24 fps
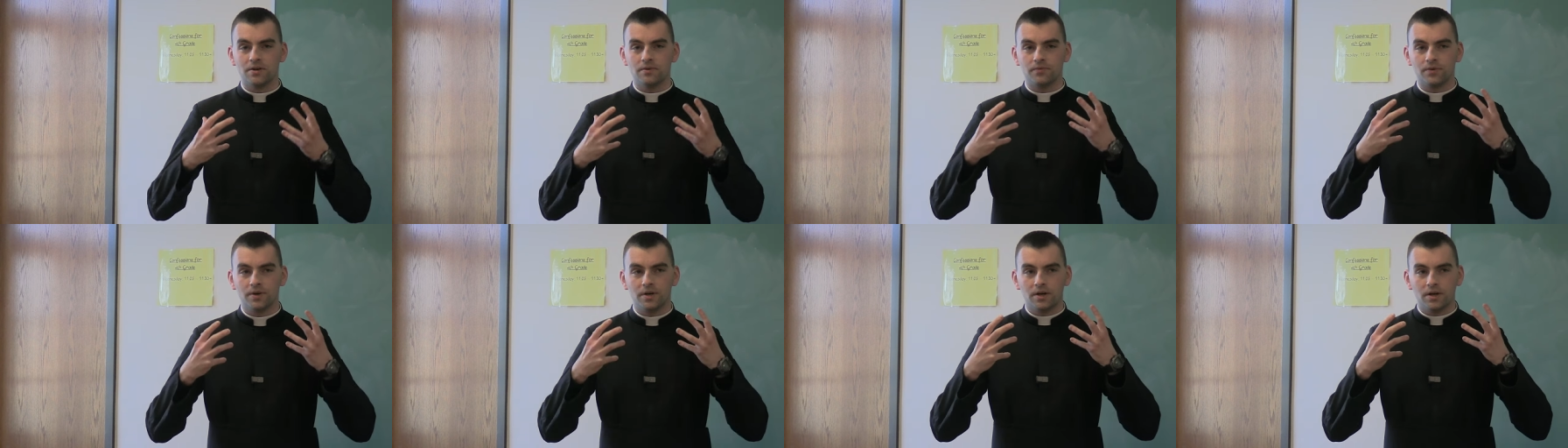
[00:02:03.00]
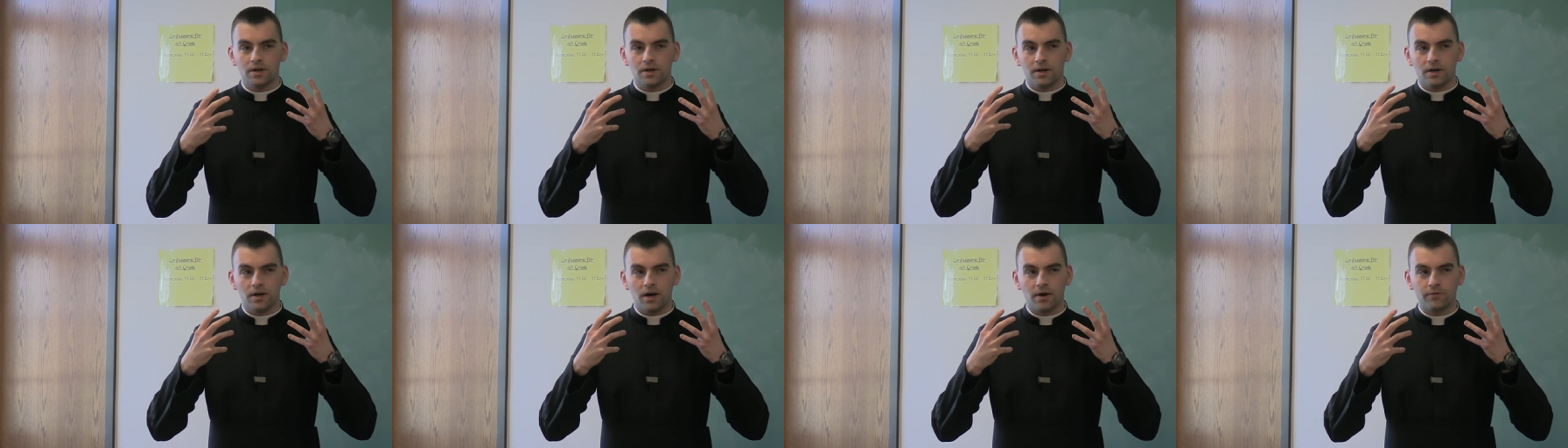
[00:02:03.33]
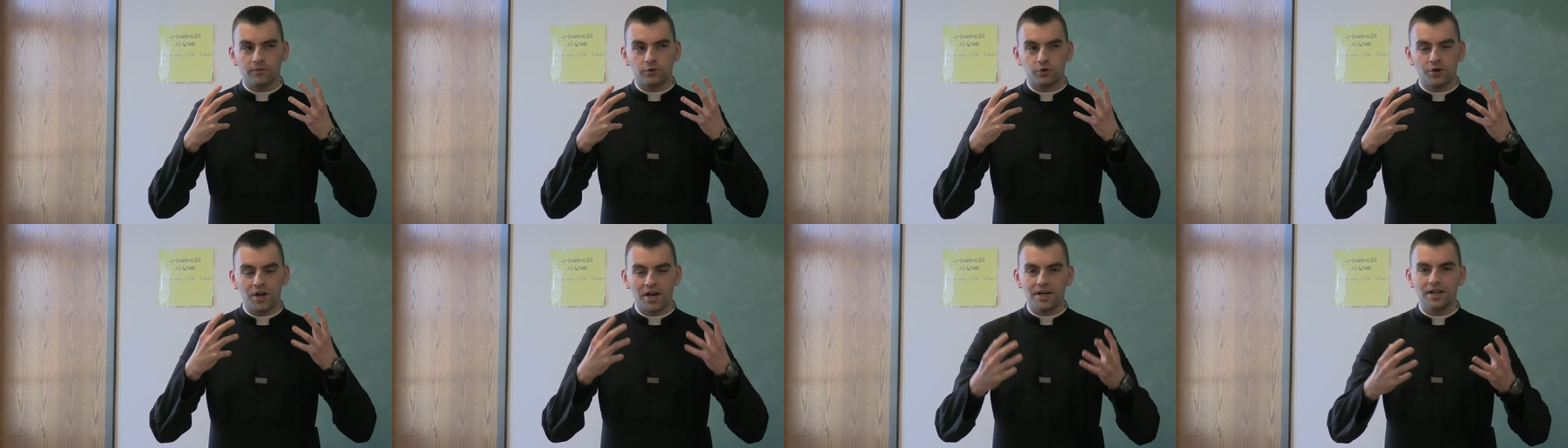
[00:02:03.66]
of
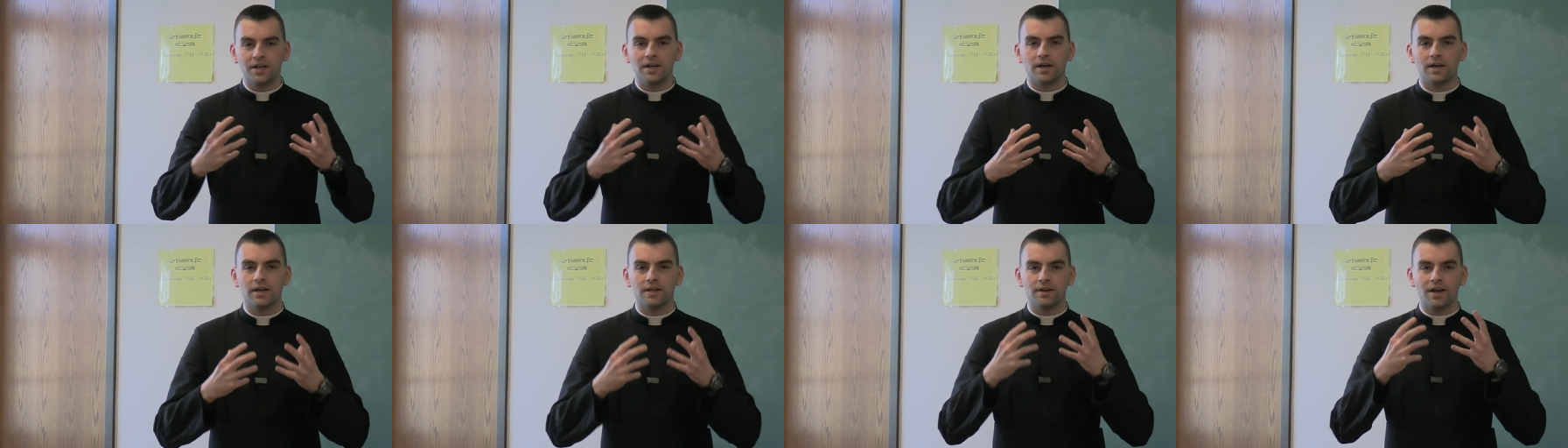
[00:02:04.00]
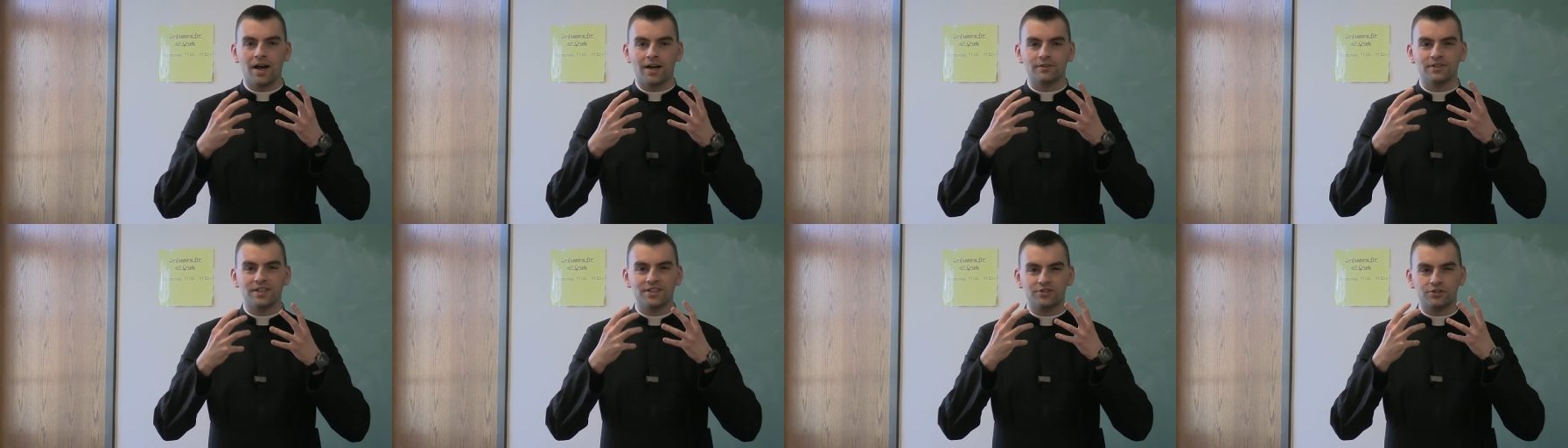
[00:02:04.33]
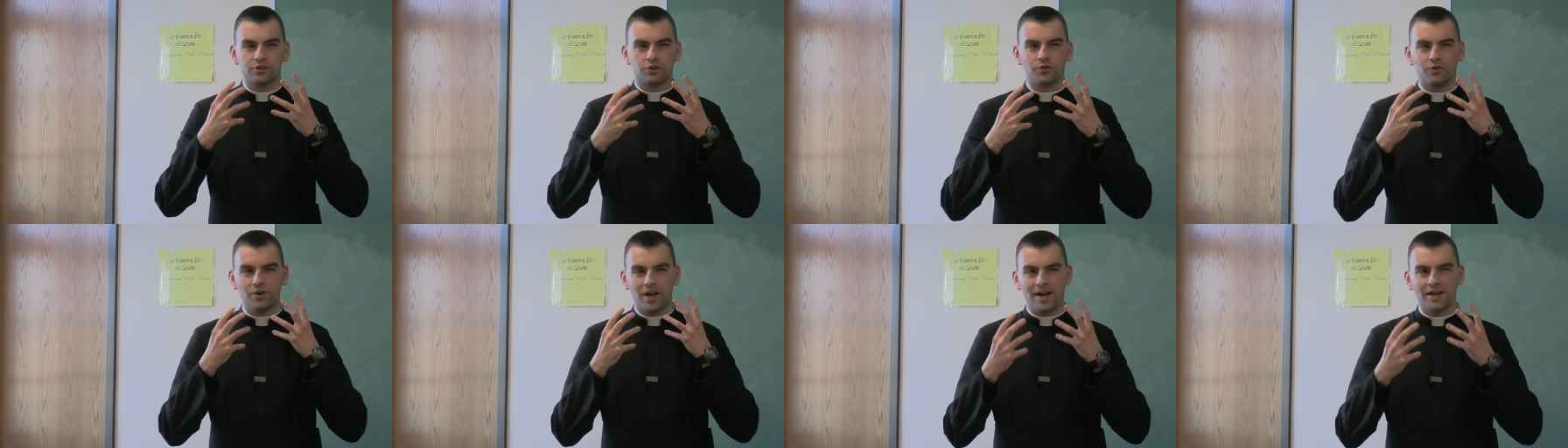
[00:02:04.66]
creating, and not
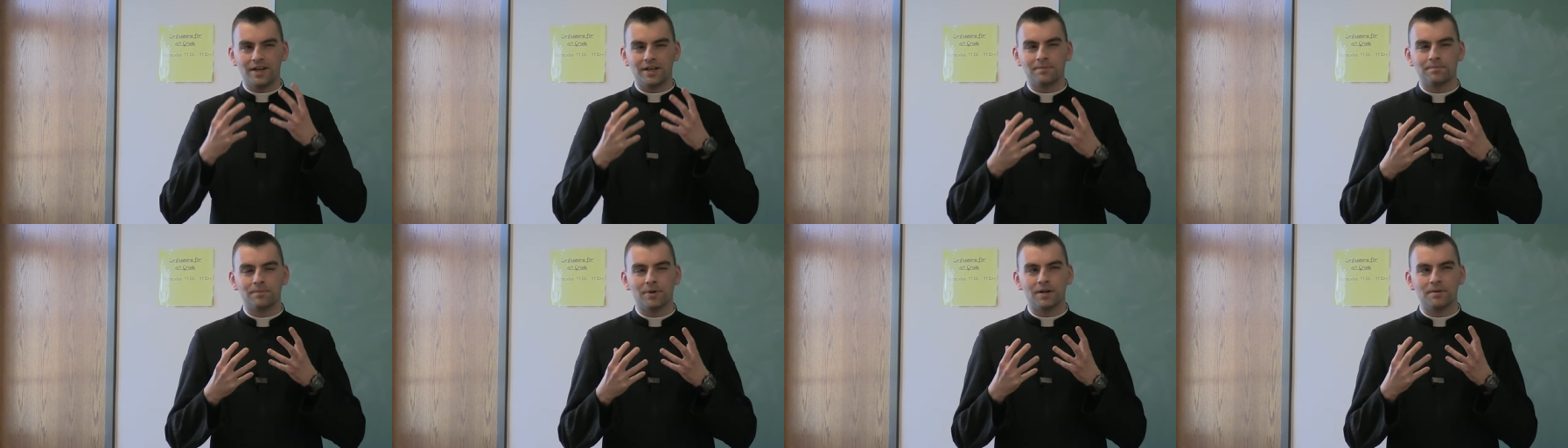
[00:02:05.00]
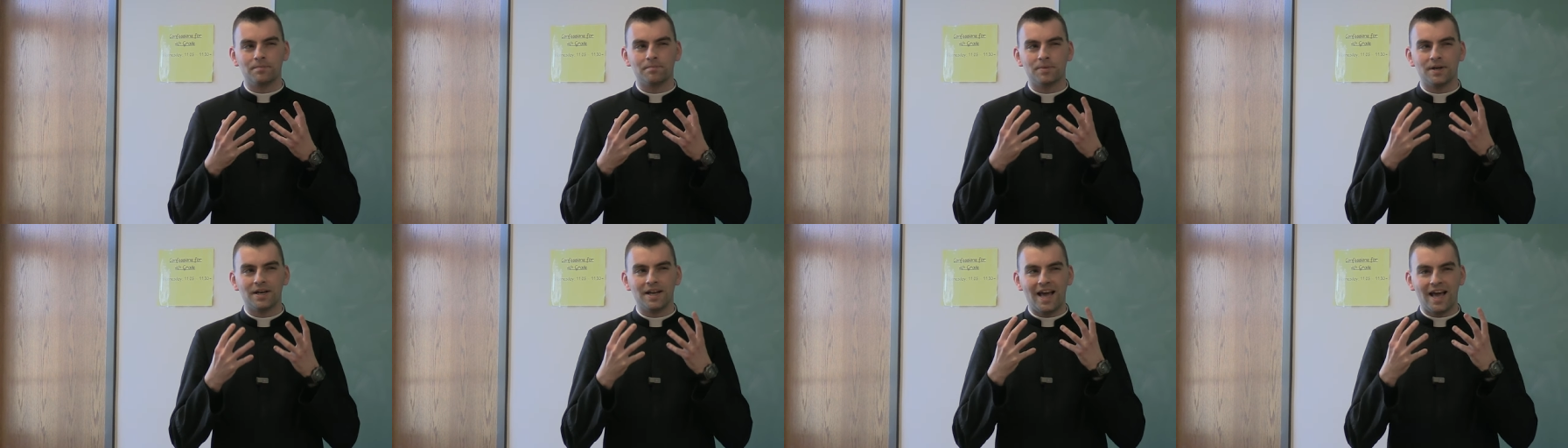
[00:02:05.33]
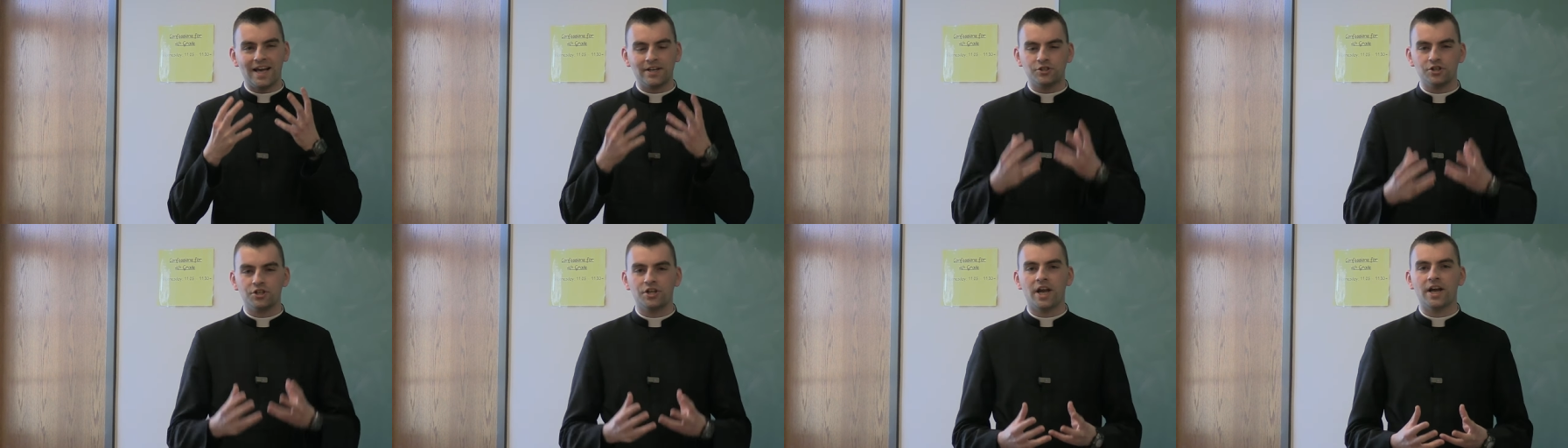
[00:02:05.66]
just creating, but
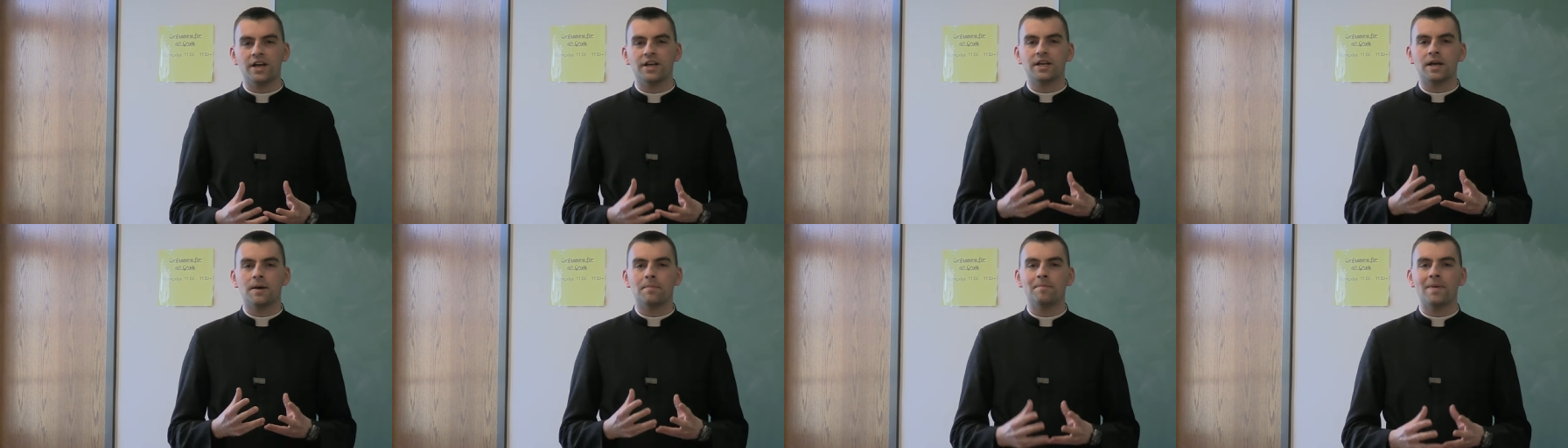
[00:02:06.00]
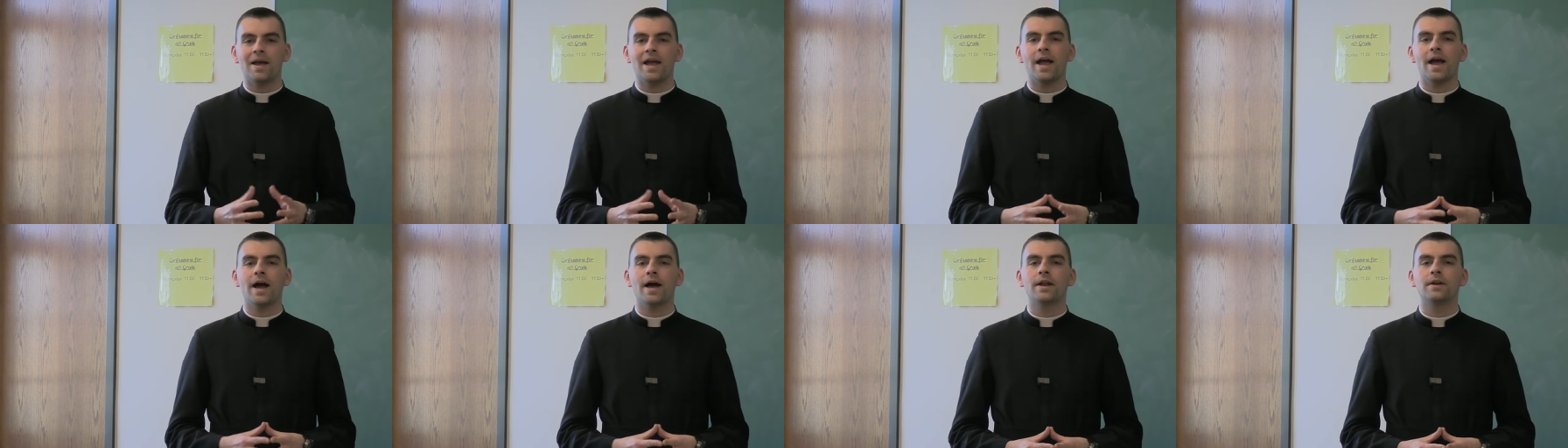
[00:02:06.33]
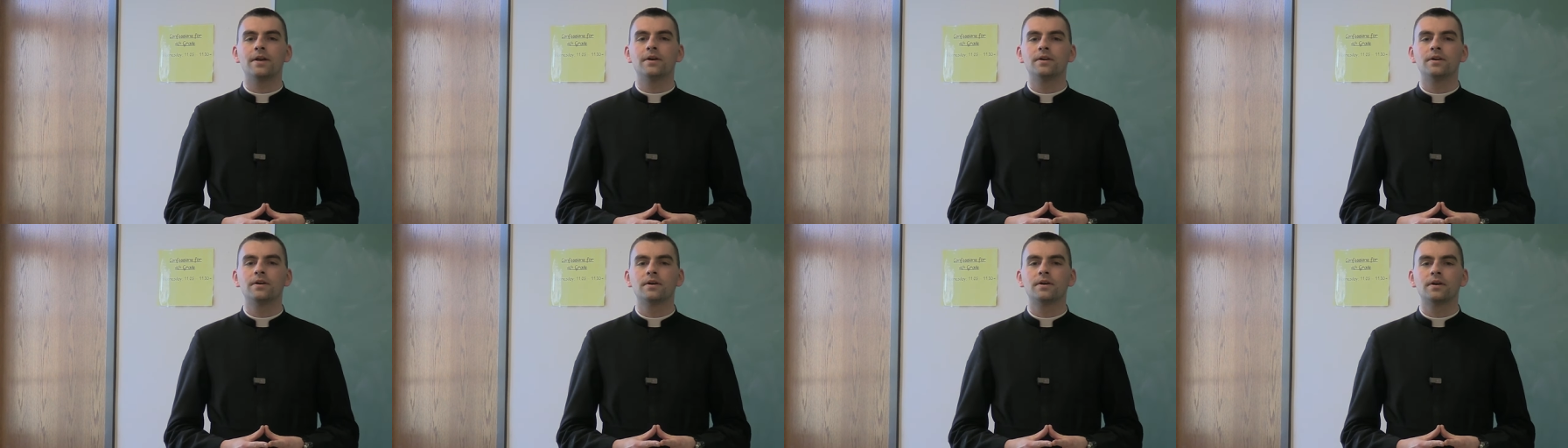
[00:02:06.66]
educating a
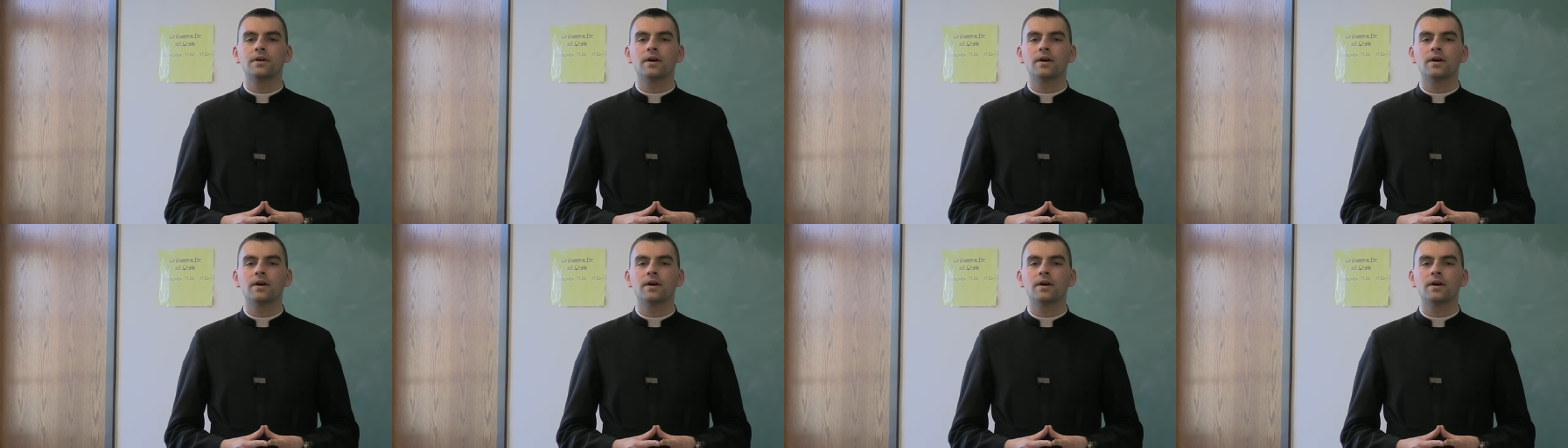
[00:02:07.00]
man